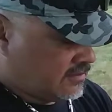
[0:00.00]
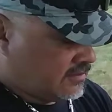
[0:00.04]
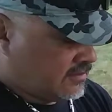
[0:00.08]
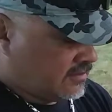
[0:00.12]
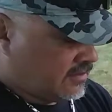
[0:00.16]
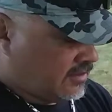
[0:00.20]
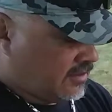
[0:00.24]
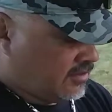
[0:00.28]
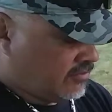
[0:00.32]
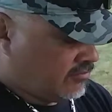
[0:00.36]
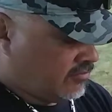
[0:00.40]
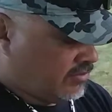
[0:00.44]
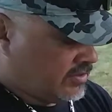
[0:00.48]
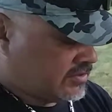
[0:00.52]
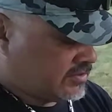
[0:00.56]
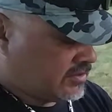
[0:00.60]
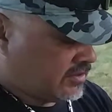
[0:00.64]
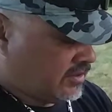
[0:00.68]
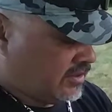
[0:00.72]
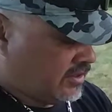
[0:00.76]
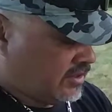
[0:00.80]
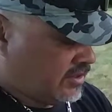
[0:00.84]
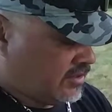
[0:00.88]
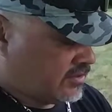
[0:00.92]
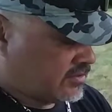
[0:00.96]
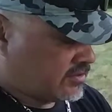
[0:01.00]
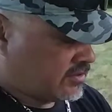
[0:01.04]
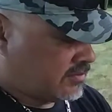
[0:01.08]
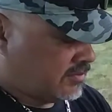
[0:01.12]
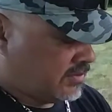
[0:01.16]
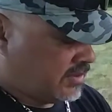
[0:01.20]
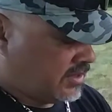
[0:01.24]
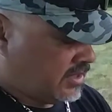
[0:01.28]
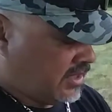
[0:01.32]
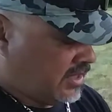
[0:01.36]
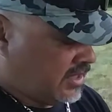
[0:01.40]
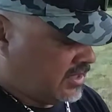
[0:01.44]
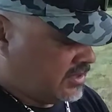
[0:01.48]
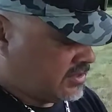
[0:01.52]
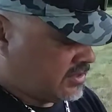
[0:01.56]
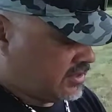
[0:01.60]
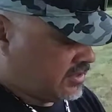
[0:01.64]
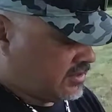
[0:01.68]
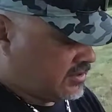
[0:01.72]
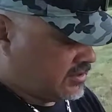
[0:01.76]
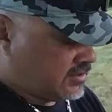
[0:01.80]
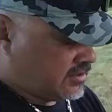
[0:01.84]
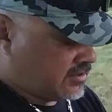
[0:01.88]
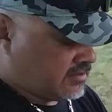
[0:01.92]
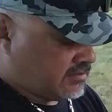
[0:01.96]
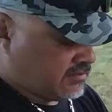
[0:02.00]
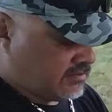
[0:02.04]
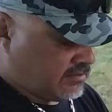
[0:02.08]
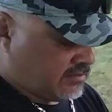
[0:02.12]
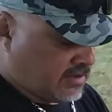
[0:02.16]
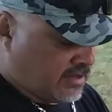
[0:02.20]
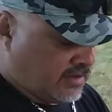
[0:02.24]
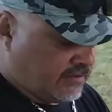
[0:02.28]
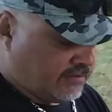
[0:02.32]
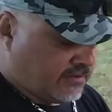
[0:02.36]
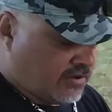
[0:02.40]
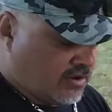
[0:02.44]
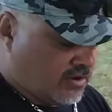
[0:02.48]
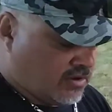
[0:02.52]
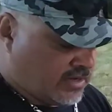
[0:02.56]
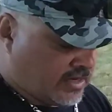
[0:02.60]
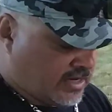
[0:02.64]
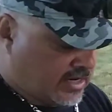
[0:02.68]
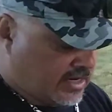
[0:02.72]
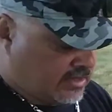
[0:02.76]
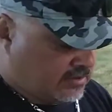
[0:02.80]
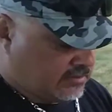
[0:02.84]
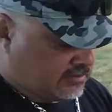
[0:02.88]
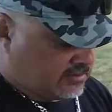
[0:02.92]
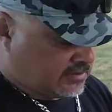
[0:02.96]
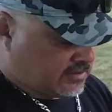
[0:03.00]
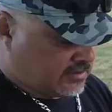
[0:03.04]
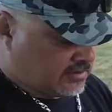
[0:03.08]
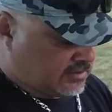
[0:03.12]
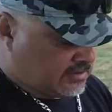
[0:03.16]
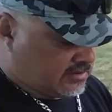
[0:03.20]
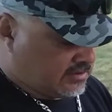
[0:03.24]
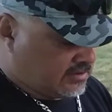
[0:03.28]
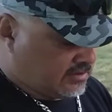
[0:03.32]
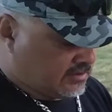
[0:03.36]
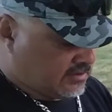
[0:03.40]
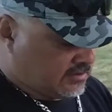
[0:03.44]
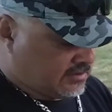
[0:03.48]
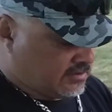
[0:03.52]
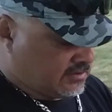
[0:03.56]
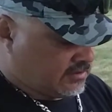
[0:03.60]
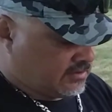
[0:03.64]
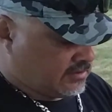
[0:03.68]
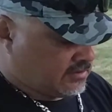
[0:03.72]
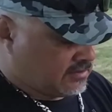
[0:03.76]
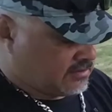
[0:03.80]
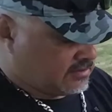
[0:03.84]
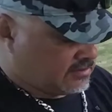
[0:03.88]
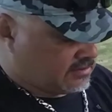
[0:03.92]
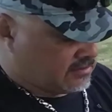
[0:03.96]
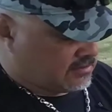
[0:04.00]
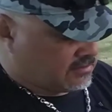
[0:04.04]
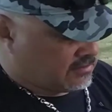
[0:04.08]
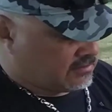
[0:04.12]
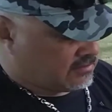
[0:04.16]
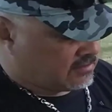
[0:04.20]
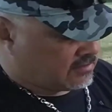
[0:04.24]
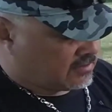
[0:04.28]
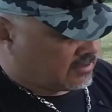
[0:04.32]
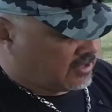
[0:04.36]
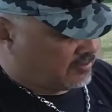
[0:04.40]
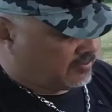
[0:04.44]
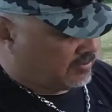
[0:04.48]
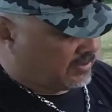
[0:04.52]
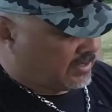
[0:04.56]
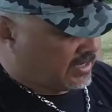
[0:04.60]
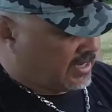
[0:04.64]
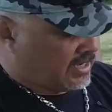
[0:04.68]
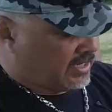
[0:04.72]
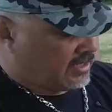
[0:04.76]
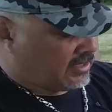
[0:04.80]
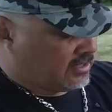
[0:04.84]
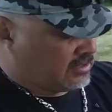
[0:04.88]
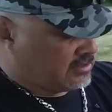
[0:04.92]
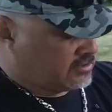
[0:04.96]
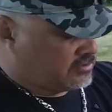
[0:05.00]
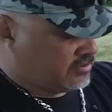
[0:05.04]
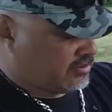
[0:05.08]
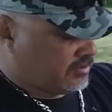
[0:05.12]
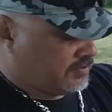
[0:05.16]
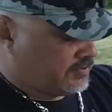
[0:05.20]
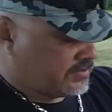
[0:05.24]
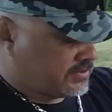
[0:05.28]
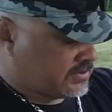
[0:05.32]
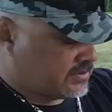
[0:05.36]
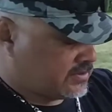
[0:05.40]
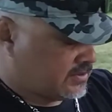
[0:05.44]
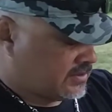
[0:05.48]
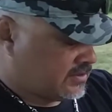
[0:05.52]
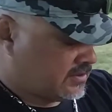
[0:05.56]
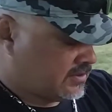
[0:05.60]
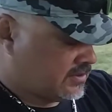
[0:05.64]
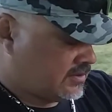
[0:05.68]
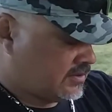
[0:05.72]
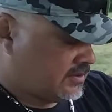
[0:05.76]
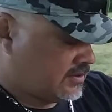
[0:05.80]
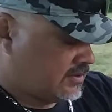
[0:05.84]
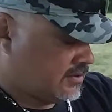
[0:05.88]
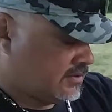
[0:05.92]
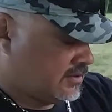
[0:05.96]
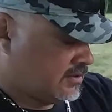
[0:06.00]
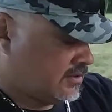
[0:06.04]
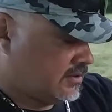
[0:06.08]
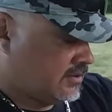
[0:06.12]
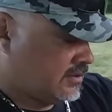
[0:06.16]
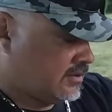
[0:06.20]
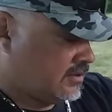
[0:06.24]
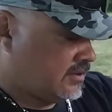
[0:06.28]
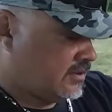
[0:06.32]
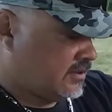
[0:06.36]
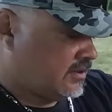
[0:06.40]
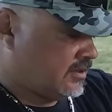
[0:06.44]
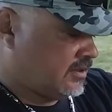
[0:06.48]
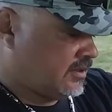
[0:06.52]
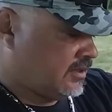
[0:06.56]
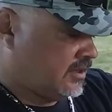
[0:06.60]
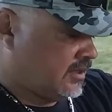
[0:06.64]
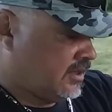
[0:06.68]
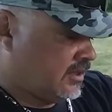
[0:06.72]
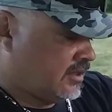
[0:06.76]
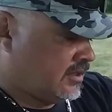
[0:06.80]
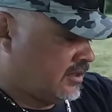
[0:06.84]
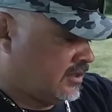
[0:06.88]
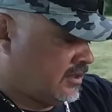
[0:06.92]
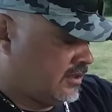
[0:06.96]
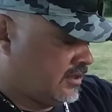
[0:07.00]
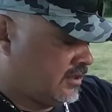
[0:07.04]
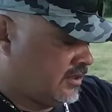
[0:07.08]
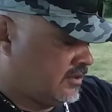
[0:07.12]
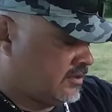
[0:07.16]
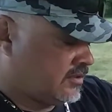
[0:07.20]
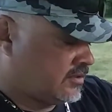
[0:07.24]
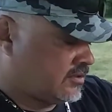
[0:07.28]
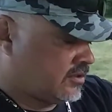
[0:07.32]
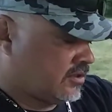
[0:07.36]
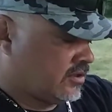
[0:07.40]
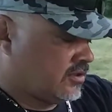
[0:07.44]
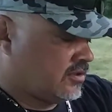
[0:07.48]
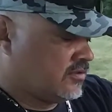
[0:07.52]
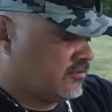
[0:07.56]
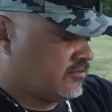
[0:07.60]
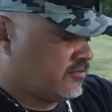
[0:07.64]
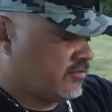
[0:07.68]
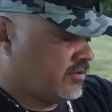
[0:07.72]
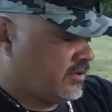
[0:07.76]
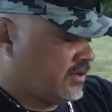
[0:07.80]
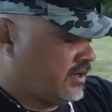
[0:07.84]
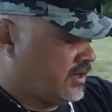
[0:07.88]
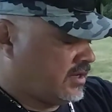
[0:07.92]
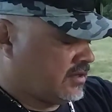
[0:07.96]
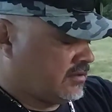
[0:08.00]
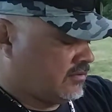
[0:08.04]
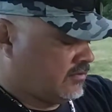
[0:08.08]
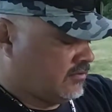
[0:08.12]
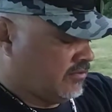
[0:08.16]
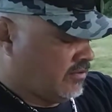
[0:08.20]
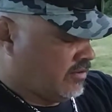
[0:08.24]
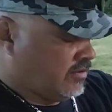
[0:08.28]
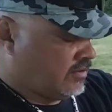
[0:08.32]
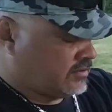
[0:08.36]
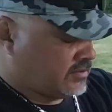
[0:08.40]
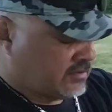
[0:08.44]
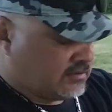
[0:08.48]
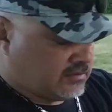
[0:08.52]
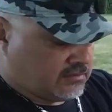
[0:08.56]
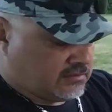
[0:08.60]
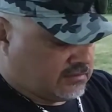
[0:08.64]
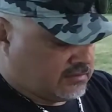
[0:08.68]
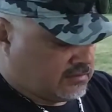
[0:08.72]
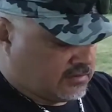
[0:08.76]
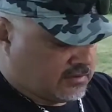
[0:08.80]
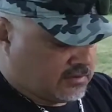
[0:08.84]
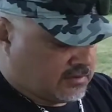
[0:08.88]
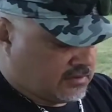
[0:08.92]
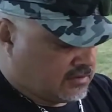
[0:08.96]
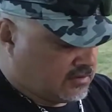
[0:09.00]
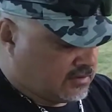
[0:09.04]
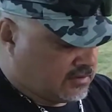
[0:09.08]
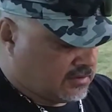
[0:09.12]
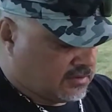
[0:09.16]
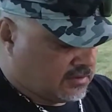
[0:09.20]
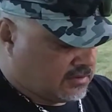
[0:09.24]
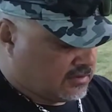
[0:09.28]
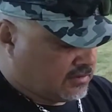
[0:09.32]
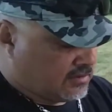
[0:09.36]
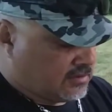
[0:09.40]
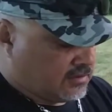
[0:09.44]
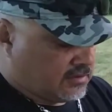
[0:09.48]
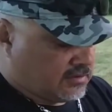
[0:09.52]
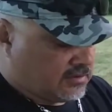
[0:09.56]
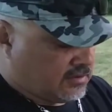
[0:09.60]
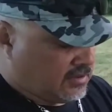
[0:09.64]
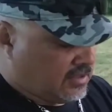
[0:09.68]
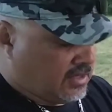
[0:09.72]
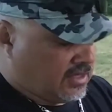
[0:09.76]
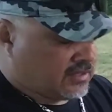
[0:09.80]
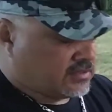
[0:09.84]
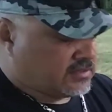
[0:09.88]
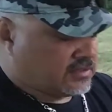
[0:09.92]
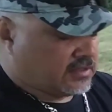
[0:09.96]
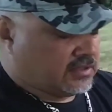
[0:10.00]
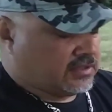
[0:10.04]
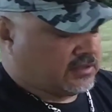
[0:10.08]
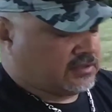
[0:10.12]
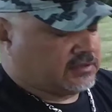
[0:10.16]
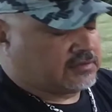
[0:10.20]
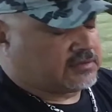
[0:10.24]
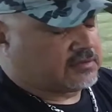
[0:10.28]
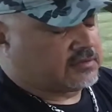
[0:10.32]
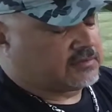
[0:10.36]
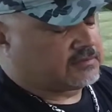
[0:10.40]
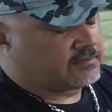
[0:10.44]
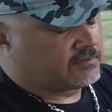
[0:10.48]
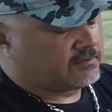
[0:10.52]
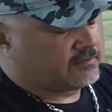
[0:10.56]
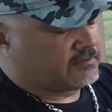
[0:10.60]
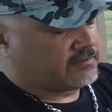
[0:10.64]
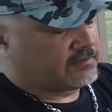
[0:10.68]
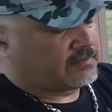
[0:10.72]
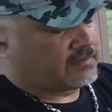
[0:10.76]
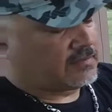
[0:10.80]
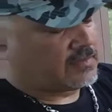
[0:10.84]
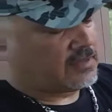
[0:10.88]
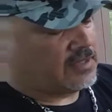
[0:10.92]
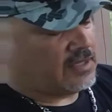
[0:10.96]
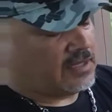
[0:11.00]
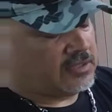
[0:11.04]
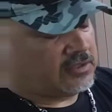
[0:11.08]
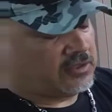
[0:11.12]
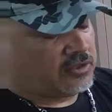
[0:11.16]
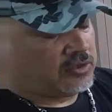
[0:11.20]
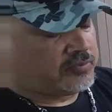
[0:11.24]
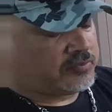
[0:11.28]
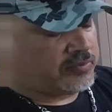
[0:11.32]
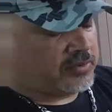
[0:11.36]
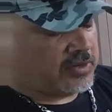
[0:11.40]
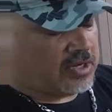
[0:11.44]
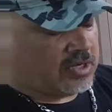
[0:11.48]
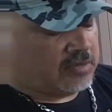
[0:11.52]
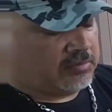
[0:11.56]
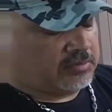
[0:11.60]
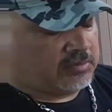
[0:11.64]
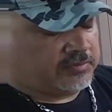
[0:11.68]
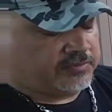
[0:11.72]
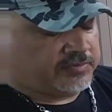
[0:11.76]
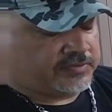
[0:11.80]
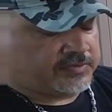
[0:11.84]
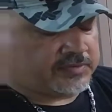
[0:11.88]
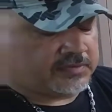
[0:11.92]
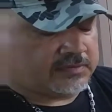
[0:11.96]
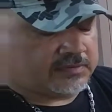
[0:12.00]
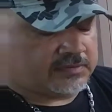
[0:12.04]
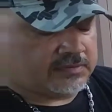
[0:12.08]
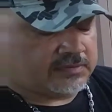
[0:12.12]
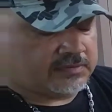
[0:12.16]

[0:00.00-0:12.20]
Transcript: here recently on some occasions when I've gone out on a couple of hiking trips, and the stove worked excellent. Had no problems